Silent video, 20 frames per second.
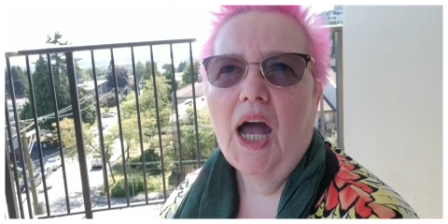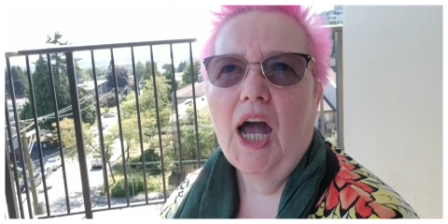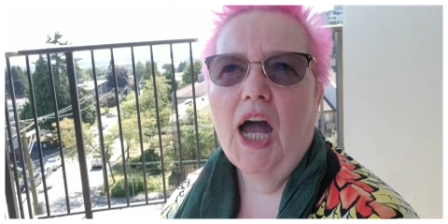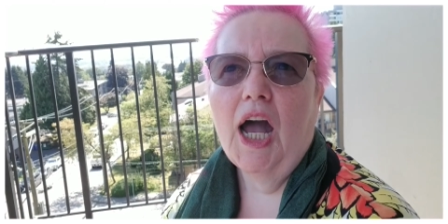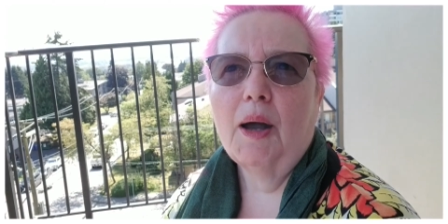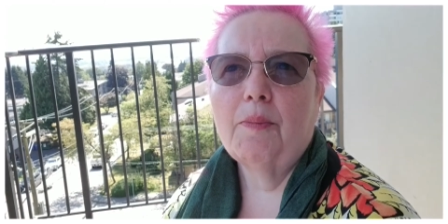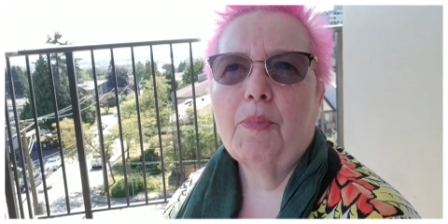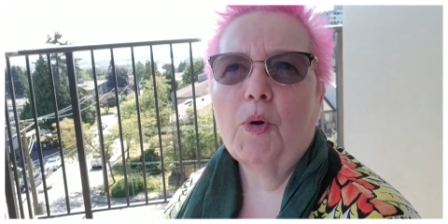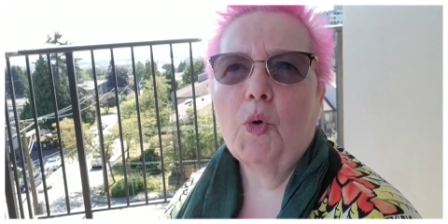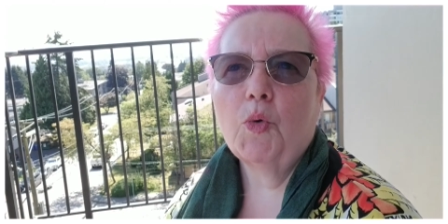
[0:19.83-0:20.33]

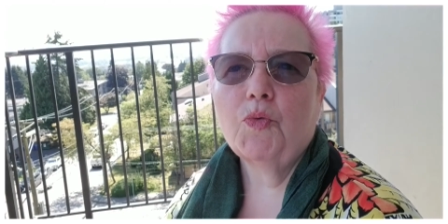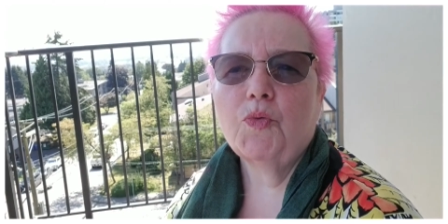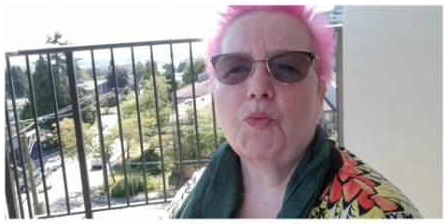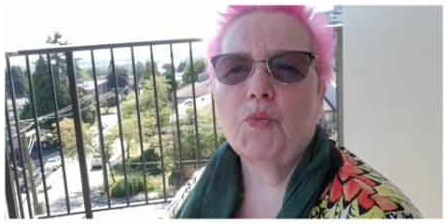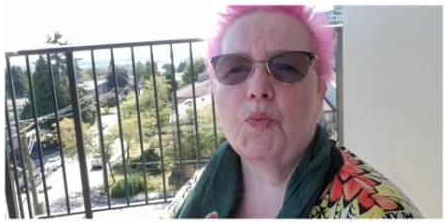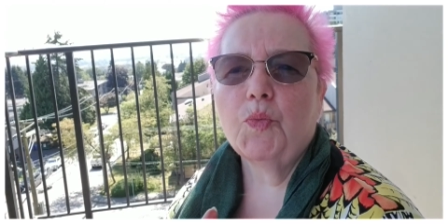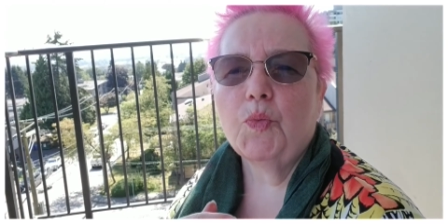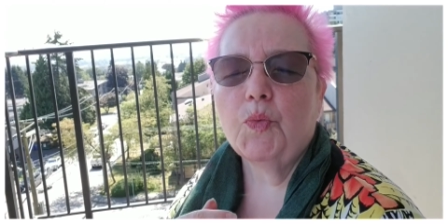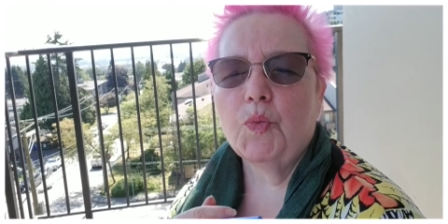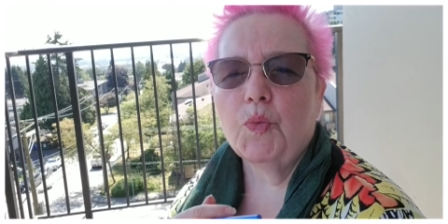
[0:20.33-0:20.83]
about
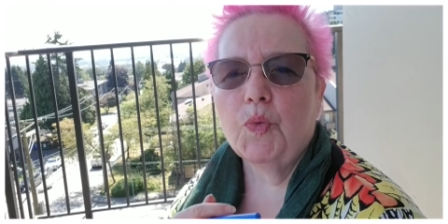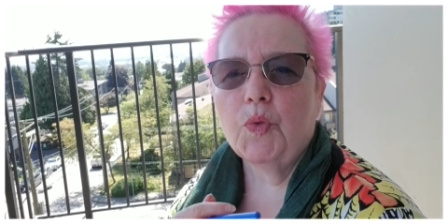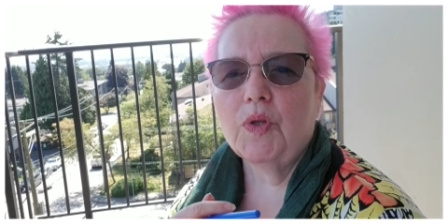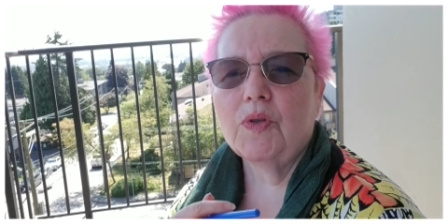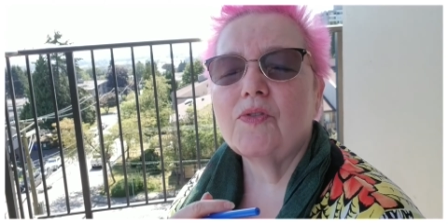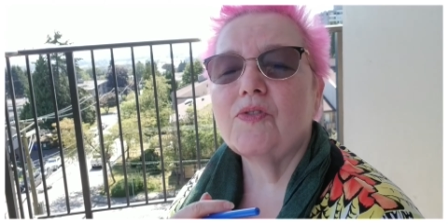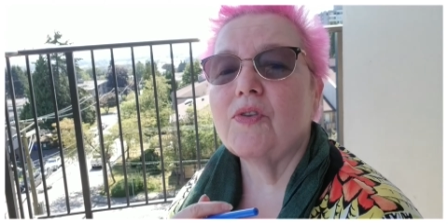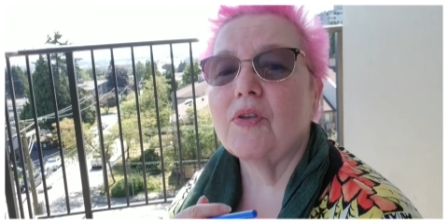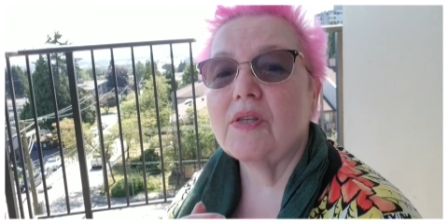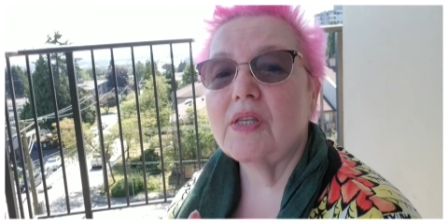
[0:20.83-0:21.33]

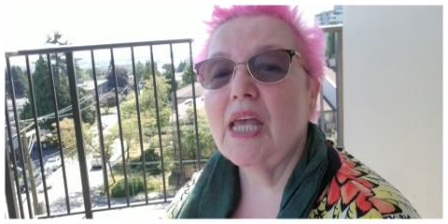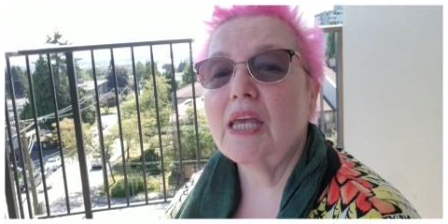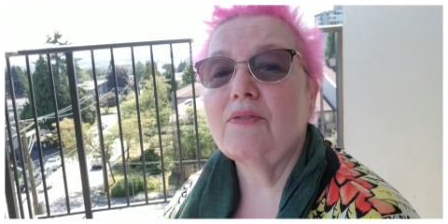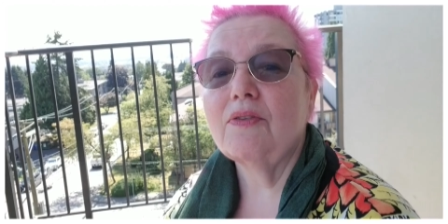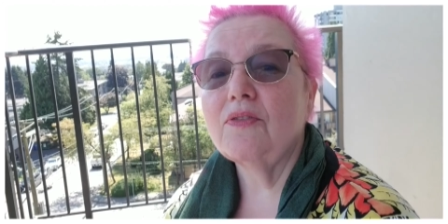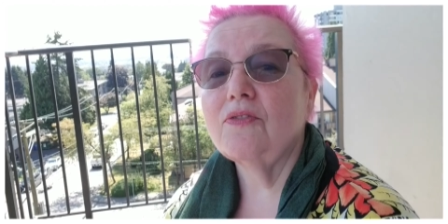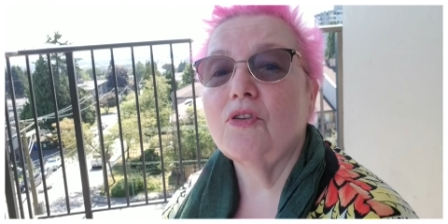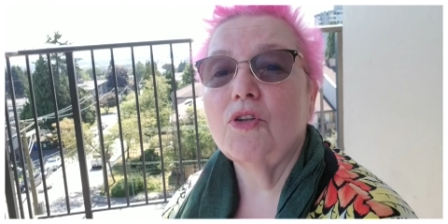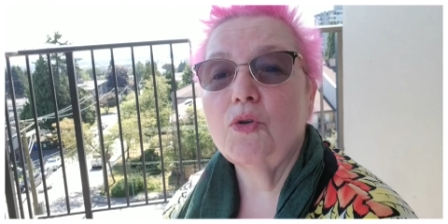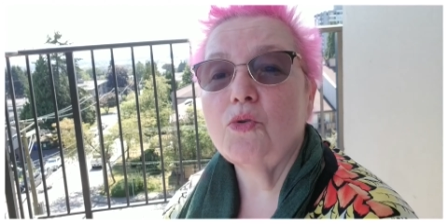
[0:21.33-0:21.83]

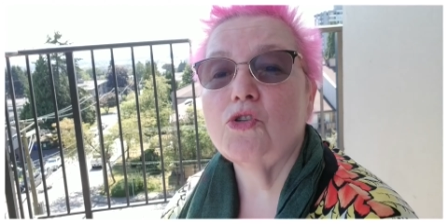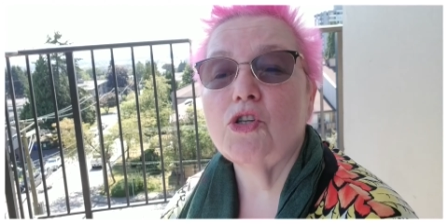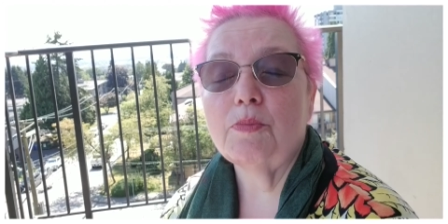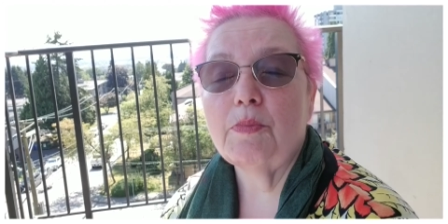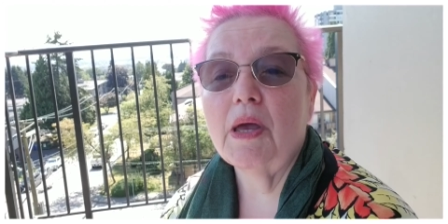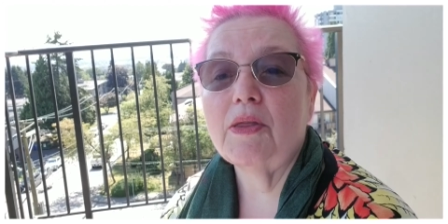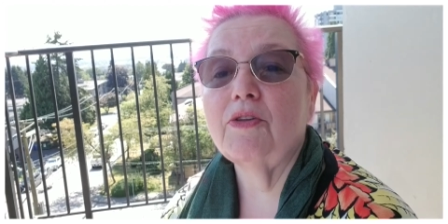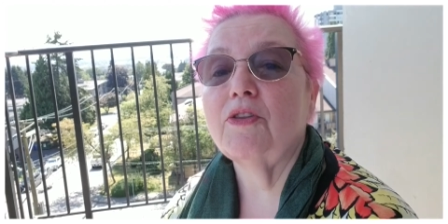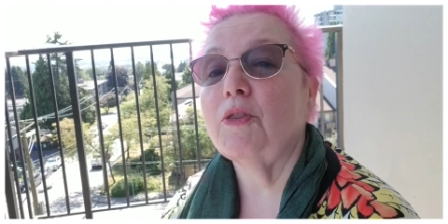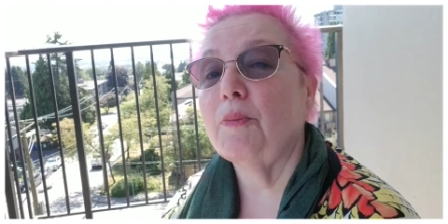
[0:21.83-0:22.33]
successful solution
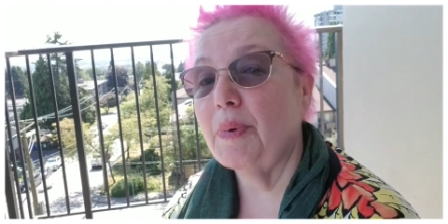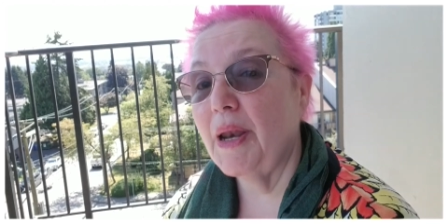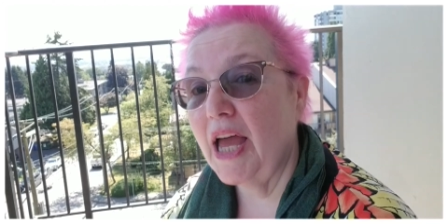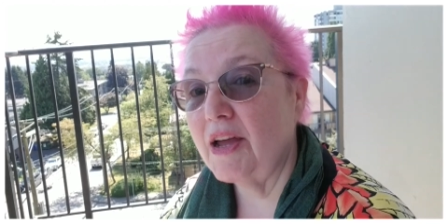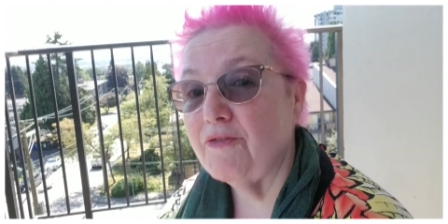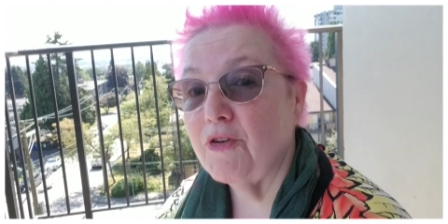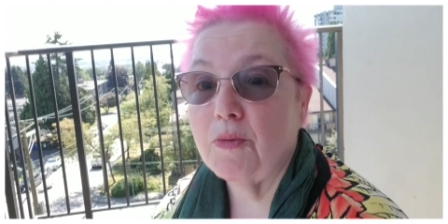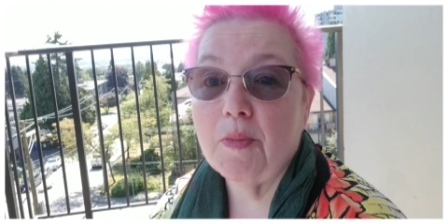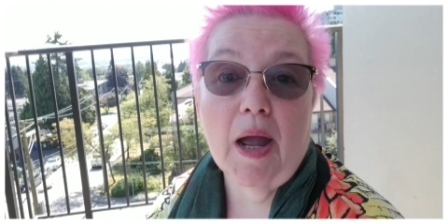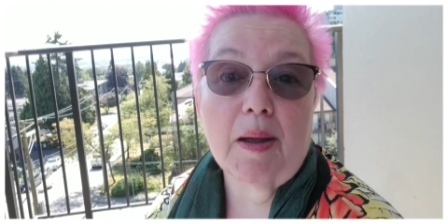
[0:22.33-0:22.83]
method, the
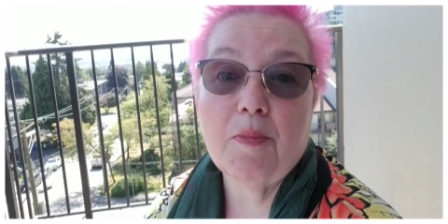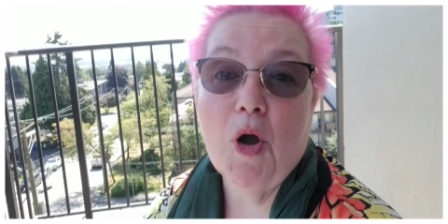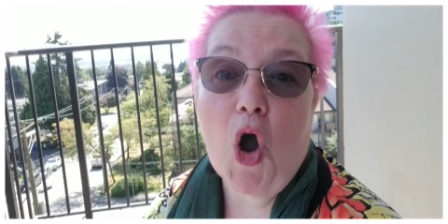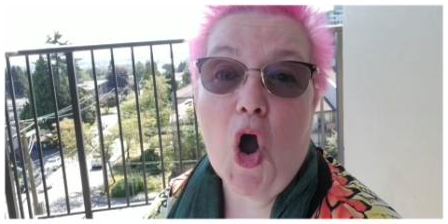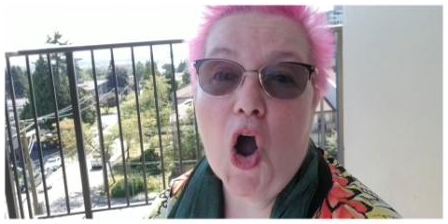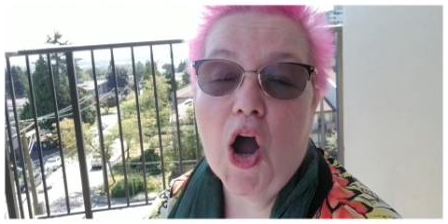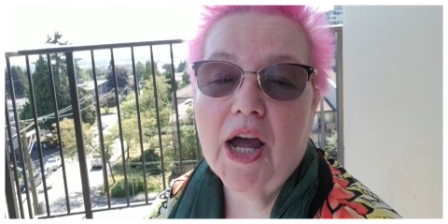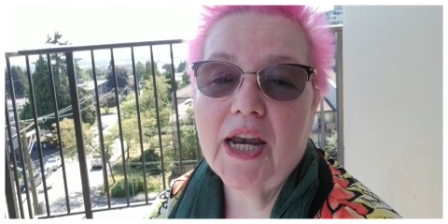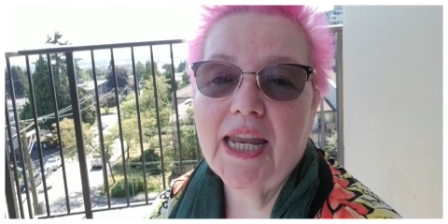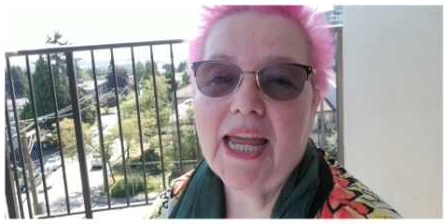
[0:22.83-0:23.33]
platform I'm
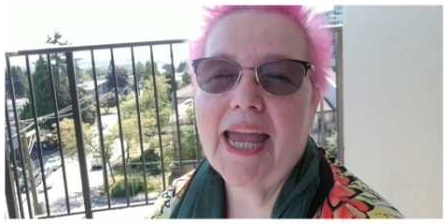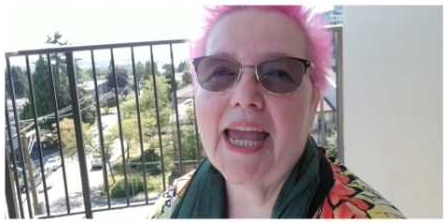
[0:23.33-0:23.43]
on,